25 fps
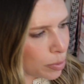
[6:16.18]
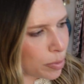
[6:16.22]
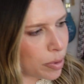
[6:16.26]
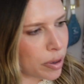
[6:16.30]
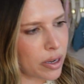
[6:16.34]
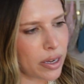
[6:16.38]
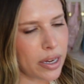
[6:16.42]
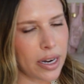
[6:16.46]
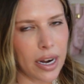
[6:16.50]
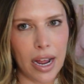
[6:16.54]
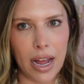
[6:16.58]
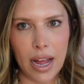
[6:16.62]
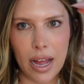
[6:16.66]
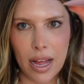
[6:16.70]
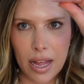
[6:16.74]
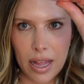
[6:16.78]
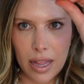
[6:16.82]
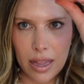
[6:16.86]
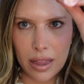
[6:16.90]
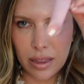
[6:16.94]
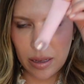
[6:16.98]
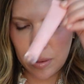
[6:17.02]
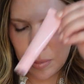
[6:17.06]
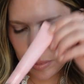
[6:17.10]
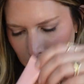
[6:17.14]
put a
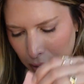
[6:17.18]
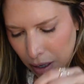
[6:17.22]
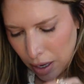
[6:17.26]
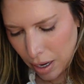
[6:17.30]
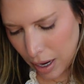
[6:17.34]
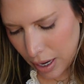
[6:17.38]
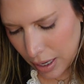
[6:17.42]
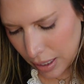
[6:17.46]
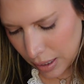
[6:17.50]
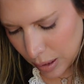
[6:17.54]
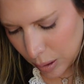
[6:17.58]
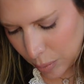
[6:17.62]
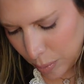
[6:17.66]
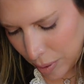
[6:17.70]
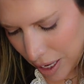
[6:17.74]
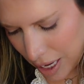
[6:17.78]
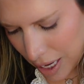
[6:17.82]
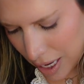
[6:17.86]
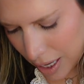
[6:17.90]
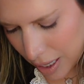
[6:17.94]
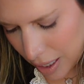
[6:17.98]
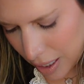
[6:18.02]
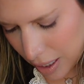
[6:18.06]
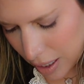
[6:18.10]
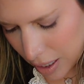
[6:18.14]
lip gloss,
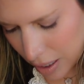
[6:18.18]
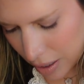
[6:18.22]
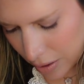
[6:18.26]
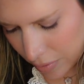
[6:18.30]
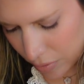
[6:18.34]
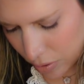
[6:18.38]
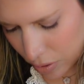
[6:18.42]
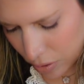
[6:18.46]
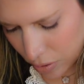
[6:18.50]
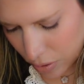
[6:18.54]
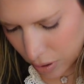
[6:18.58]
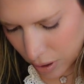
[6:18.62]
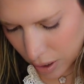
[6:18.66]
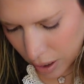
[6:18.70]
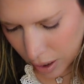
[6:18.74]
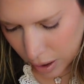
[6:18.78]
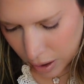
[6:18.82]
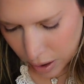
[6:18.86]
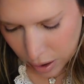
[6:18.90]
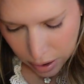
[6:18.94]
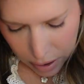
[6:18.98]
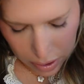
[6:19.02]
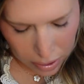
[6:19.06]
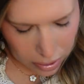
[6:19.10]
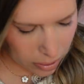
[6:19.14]
pink, of
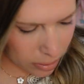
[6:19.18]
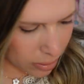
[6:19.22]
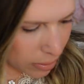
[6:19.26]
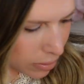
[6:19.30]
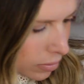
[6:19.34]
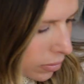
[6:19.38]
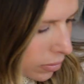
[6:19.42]
course.